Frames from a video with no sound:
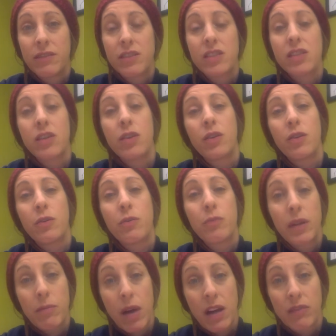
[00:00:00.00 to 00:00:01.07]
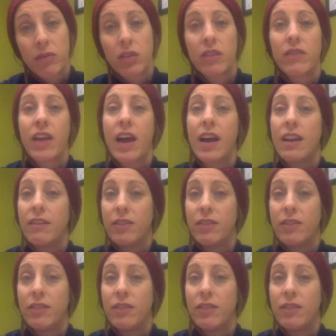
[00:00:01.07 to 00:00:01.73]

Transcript: So be mindful of that.